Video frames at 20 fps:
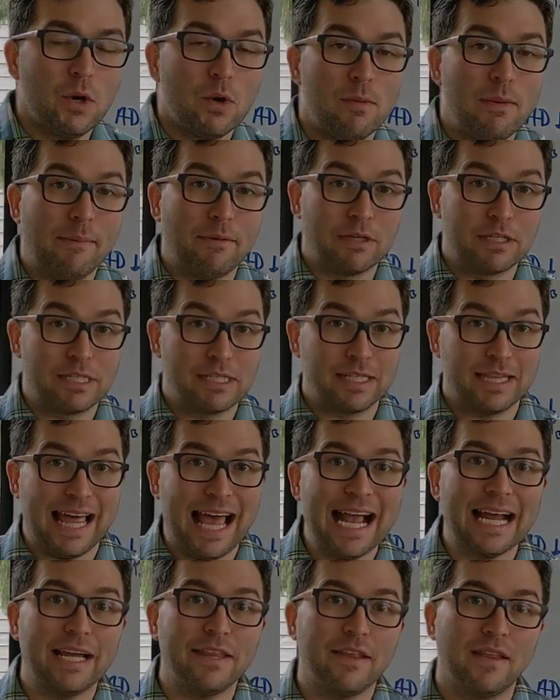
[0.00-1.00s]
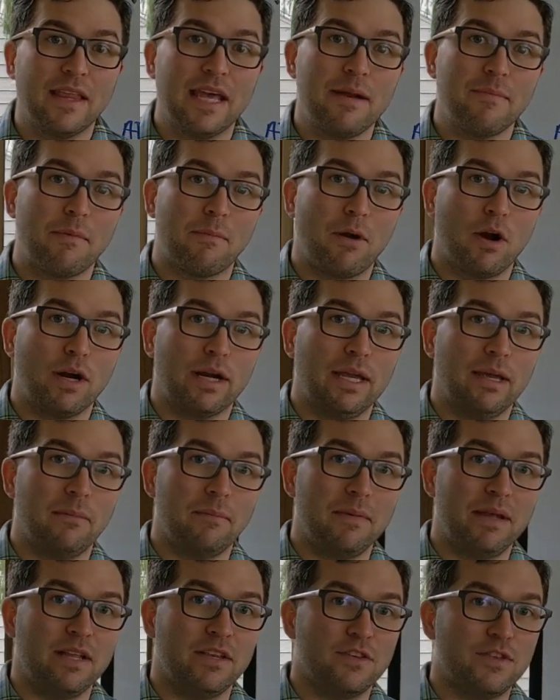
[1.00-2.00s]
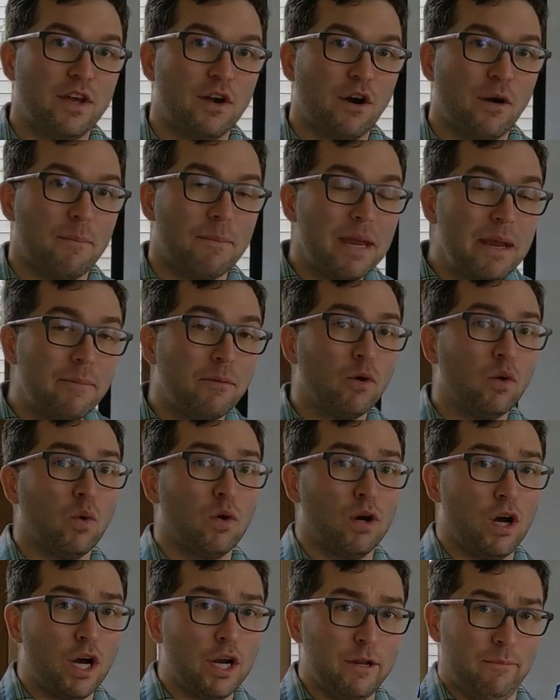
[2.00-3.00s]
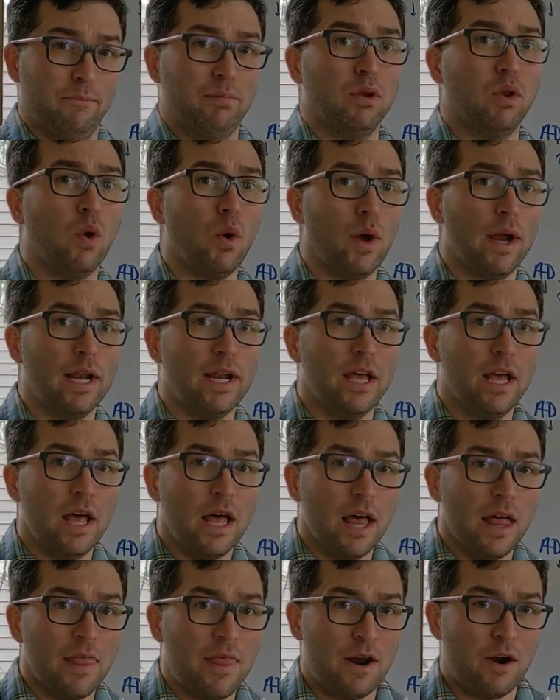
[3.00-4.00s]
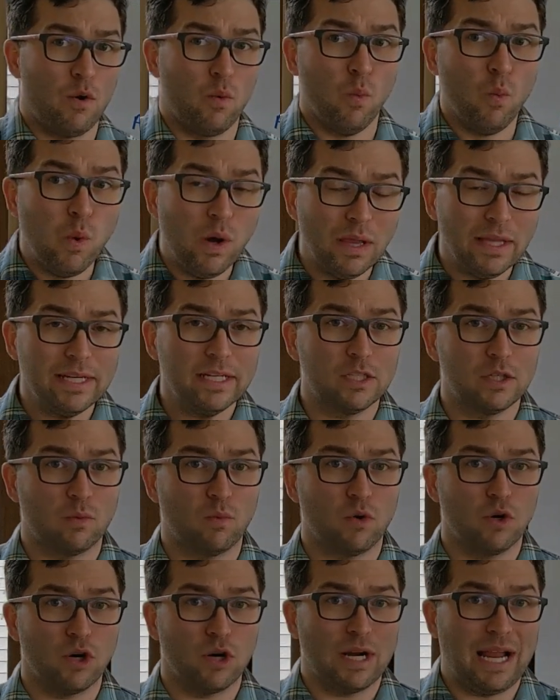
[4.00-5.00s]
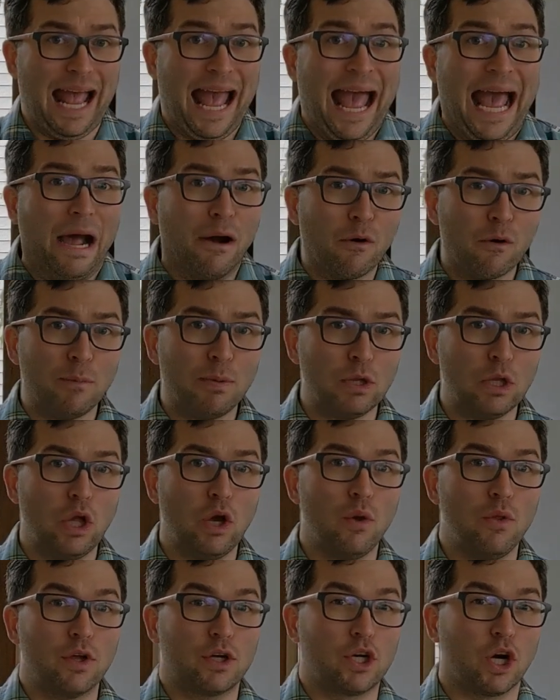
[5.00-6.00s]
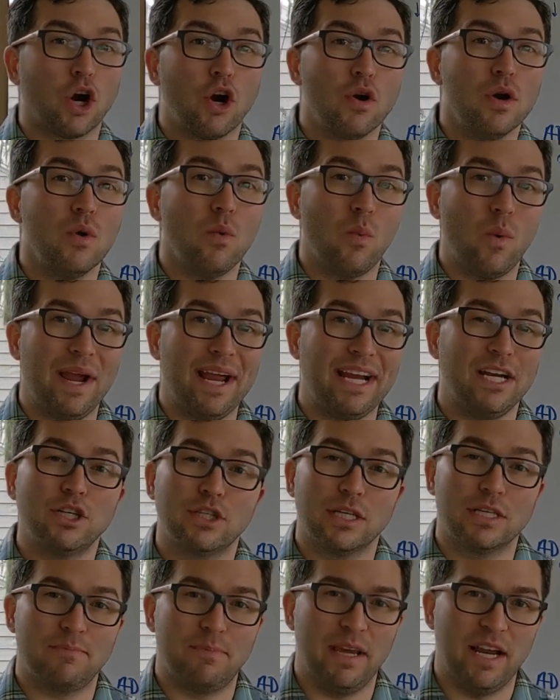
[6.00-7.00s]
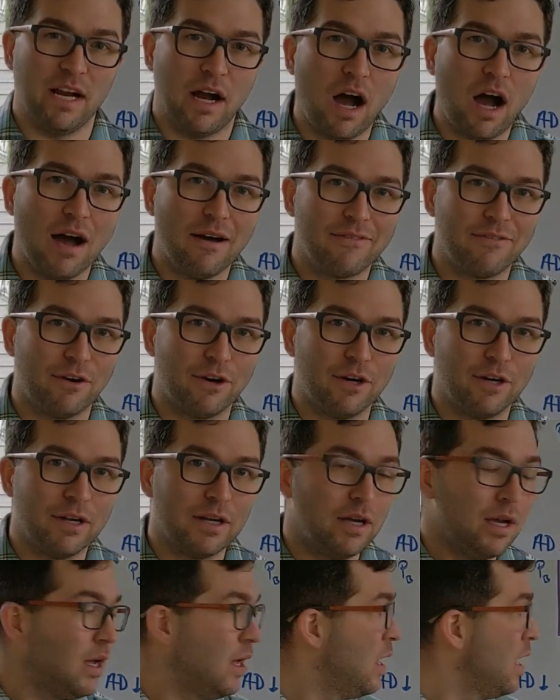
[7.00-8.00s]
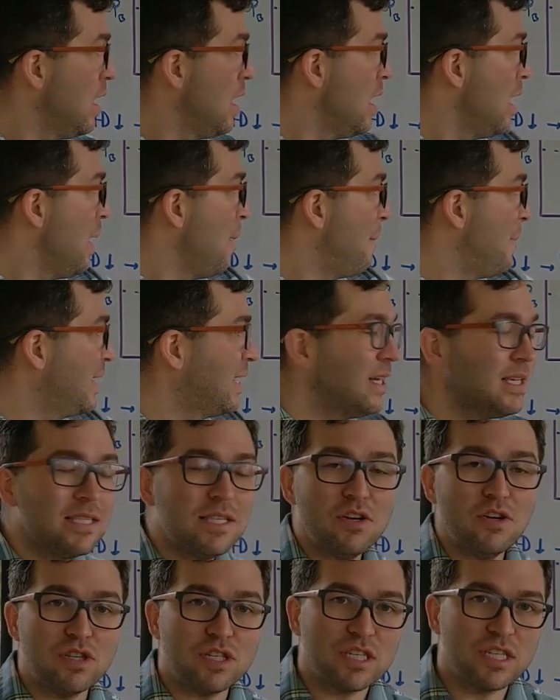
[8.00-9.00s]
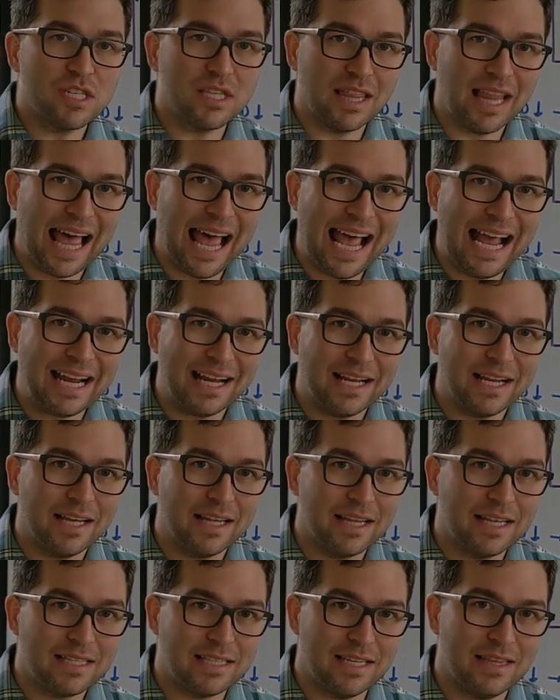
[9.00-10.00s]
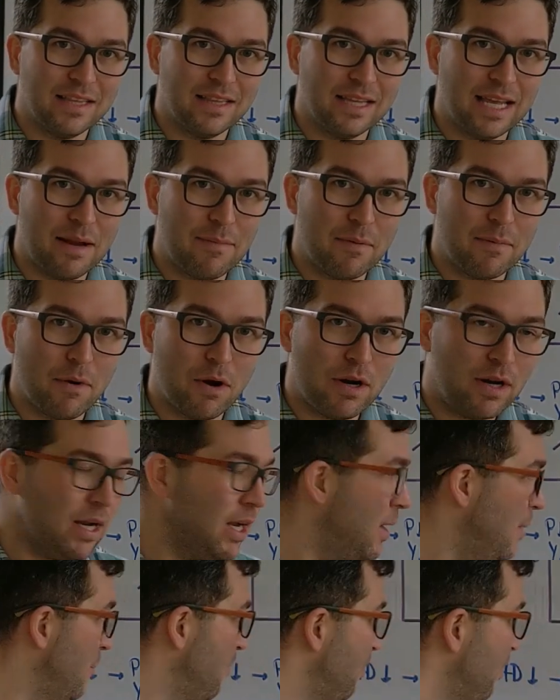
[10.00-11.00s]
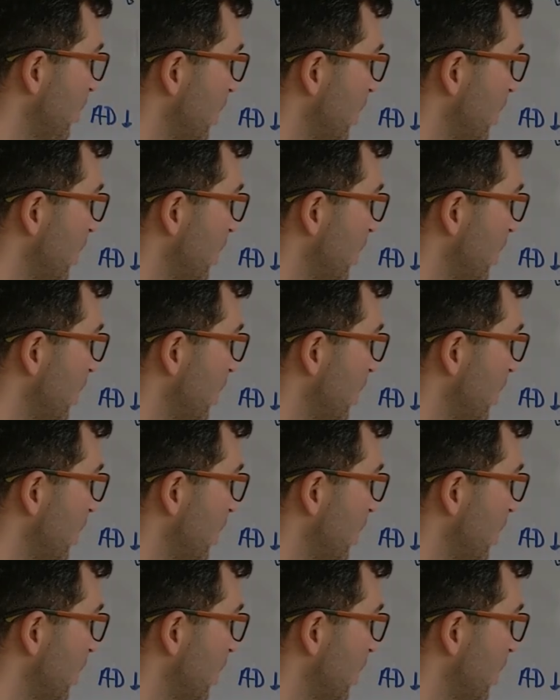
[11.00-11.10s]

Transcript: Remember, slack in the labor market means there are people who are unemployed that are willing to work at or below the current wage that's being offered. Because there's slack that's in the labor market,